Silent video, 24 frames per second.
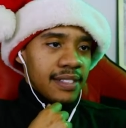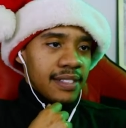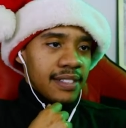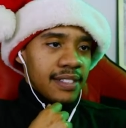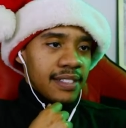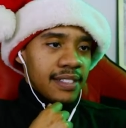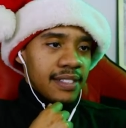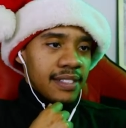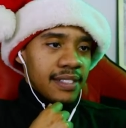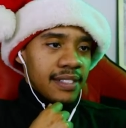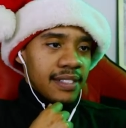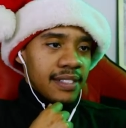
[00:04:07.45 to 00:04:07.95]

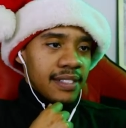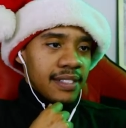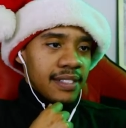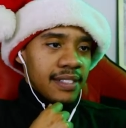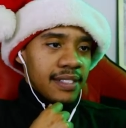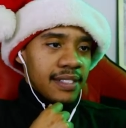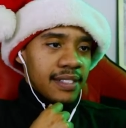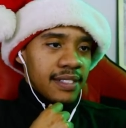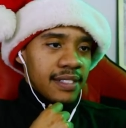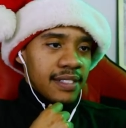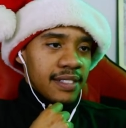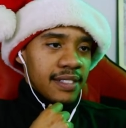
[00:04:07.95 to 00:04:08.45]

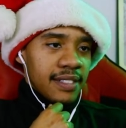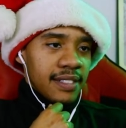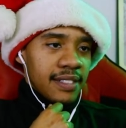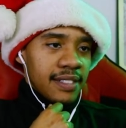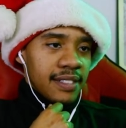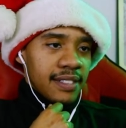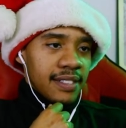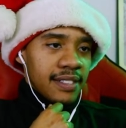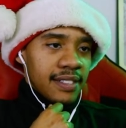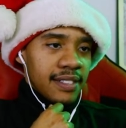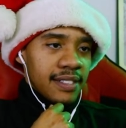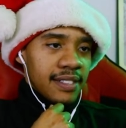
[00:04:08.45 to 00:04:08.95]

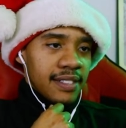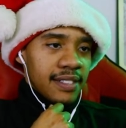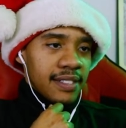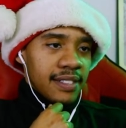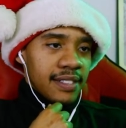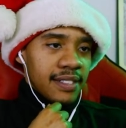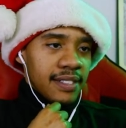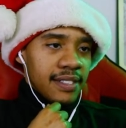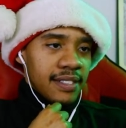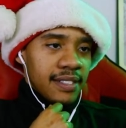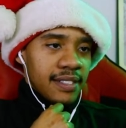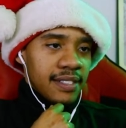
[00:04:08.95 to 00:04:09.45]

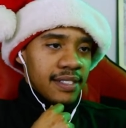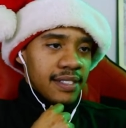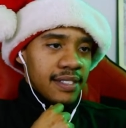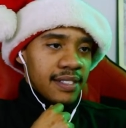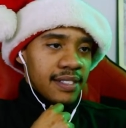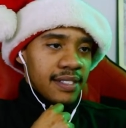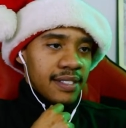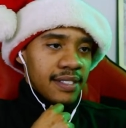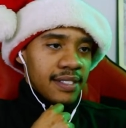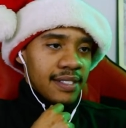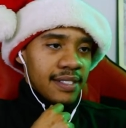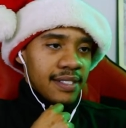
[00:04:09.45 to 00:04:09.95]

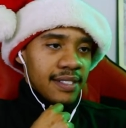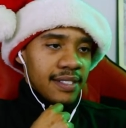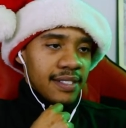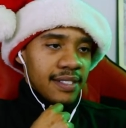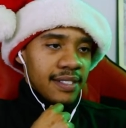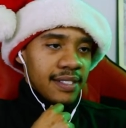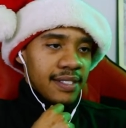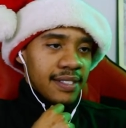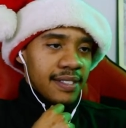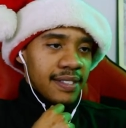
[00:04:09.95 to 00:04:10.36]
(silence)